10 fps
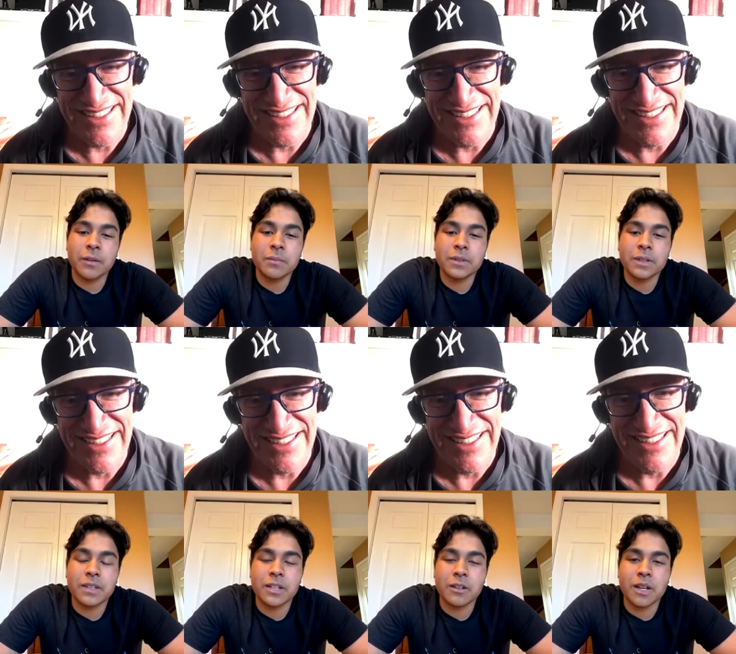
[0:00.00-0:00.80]
Speaker 1: you'd get a lot
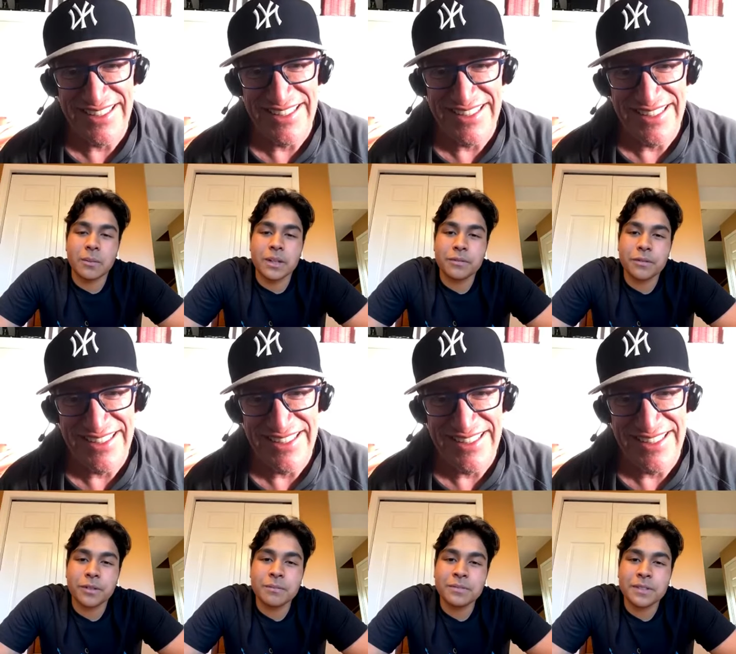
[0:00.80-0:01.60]
of money for them.
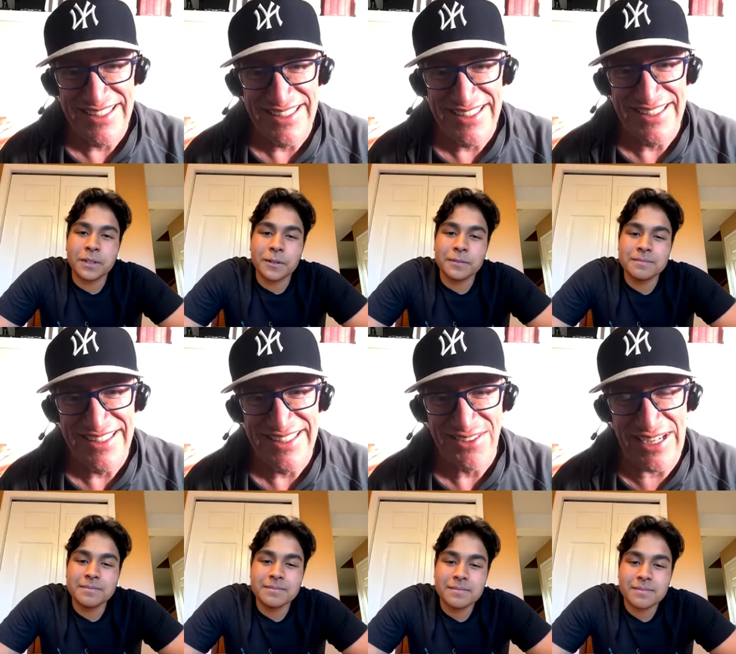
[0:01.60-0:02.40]
So.
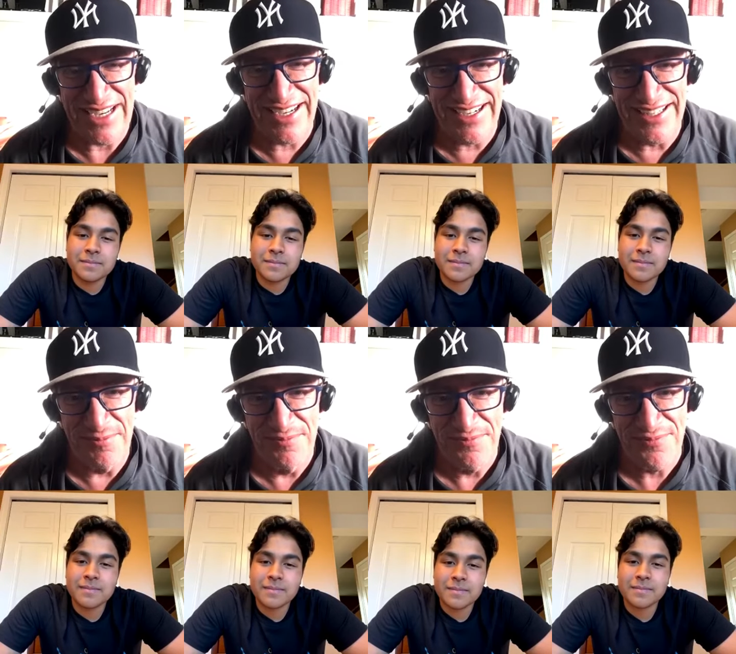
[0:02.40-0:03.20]
Speaker 2: Wow.
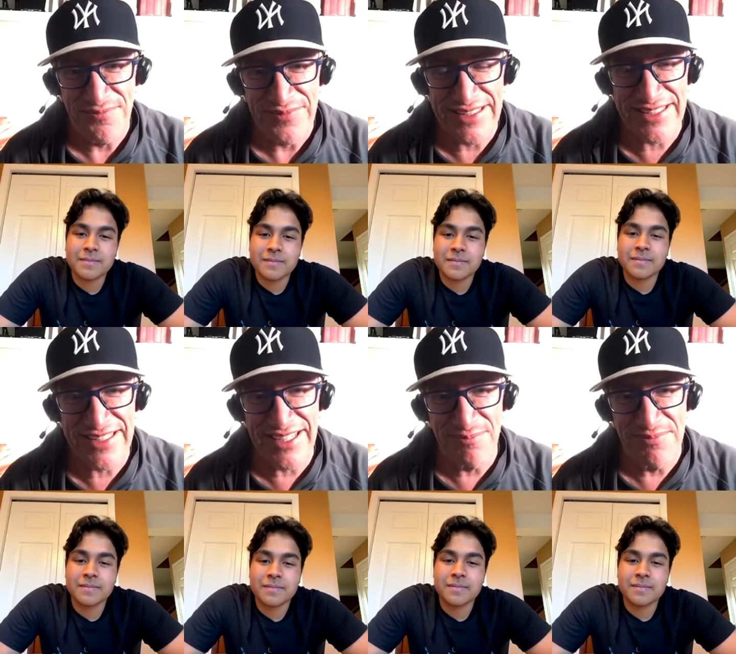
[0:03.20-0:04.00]
There you go.
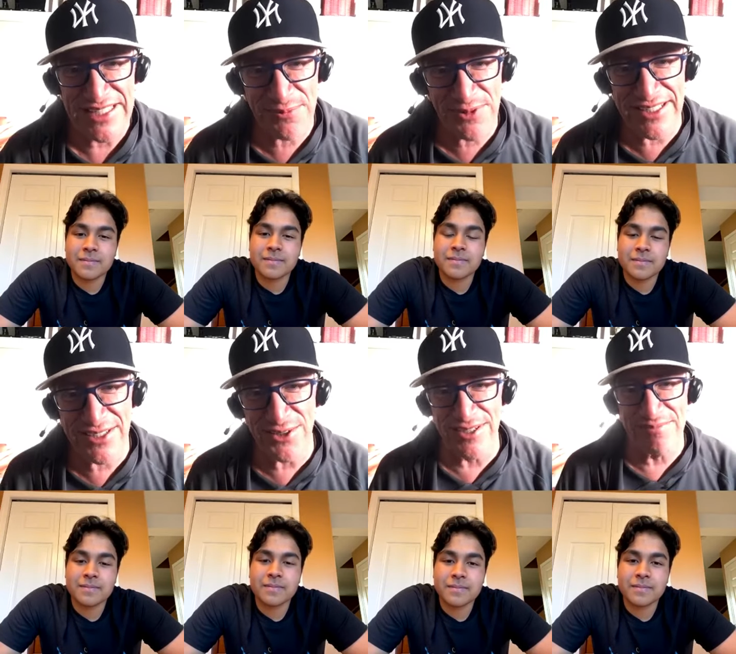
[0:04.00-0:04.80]
That's pretty cool.
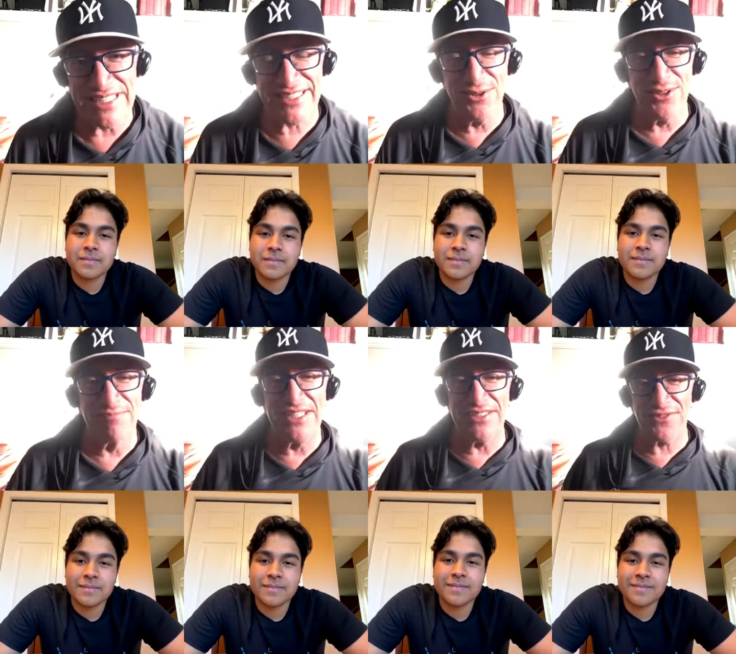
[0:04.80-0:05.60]
That's cool. Good for
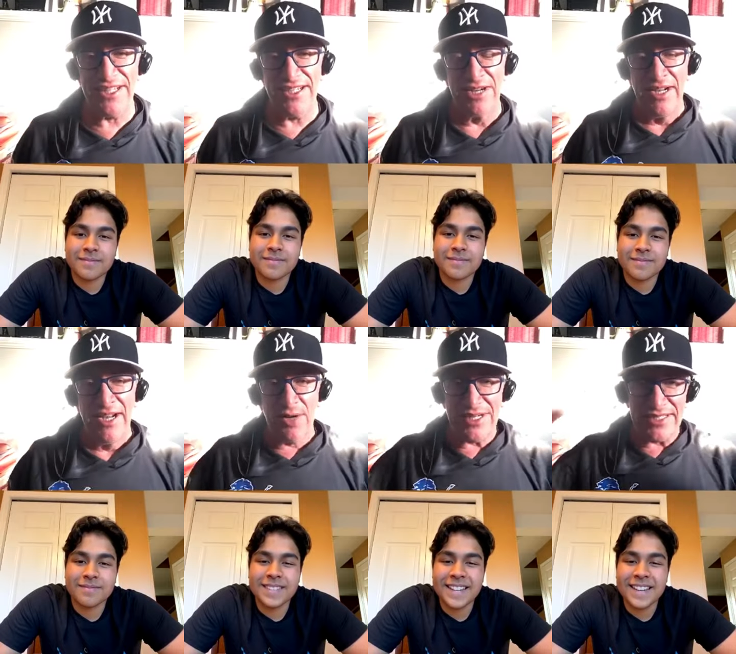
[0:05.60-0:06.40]
you. All right.
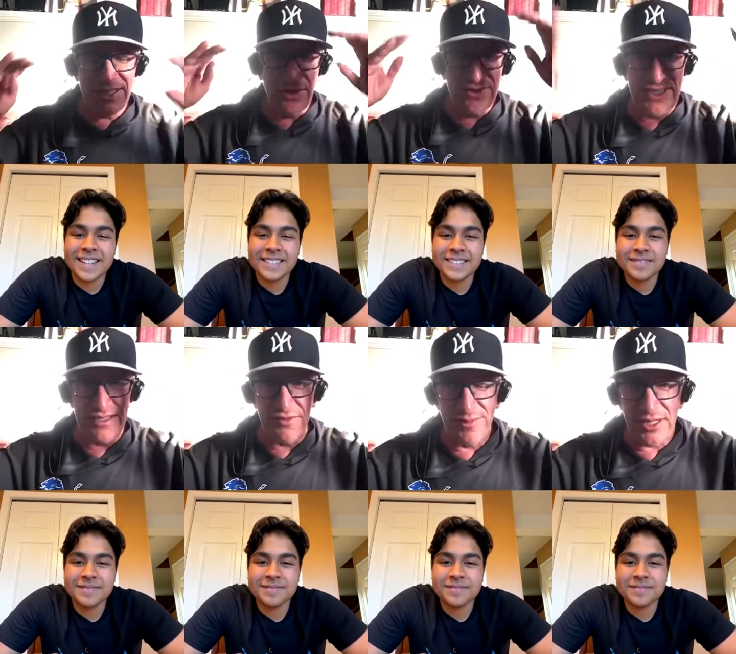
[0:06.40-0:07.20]
So tell everybody
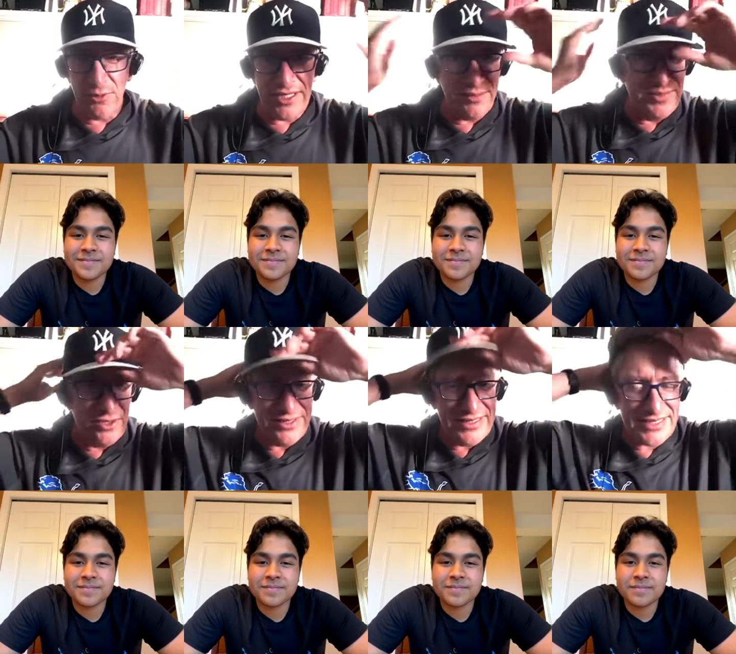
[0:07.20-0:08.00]
what you've been doing this
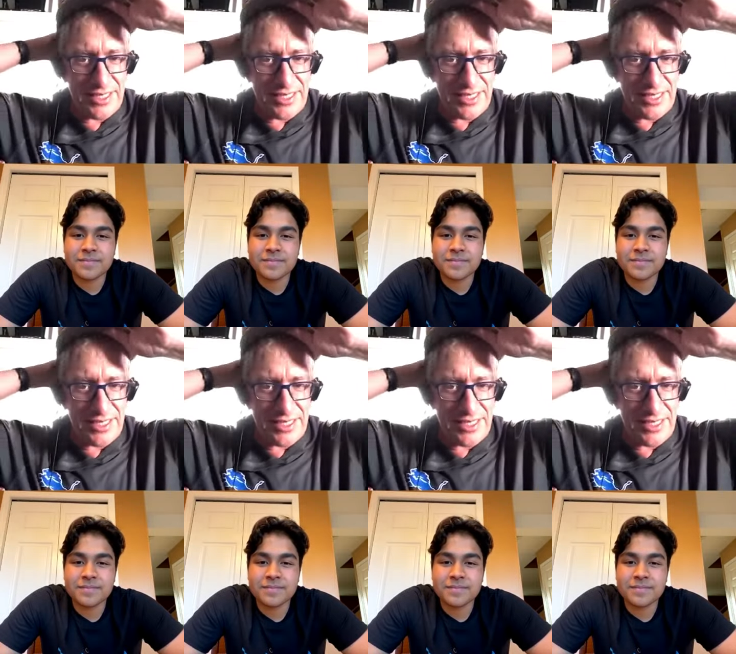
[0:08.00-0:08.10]
summer